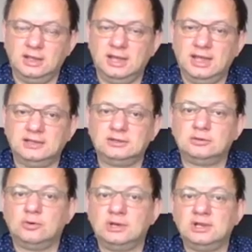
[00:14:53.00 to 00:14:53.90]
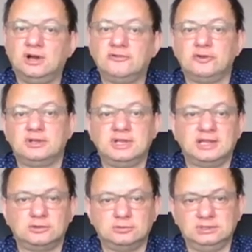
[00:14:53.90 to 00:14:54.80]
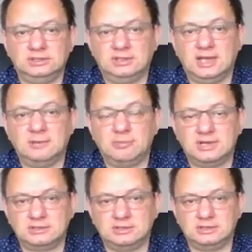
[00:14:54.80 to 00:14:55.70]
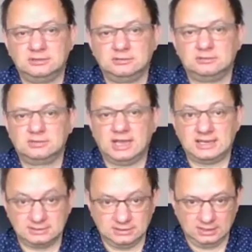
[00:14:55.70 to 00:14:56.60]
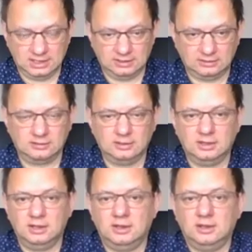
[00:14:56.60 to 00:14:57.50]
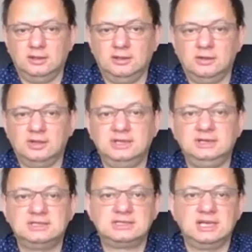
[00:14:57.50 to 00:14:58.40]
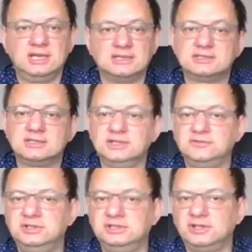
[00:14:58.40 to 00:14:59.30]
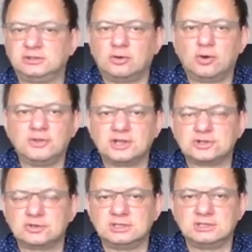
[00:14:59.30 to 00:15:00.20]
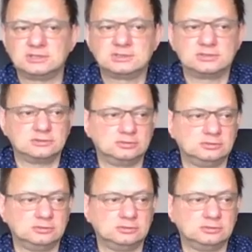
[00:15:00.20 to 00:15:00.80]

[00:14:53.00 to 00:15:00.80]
and only after that to the MP3 SD card. In this case, if the data connection is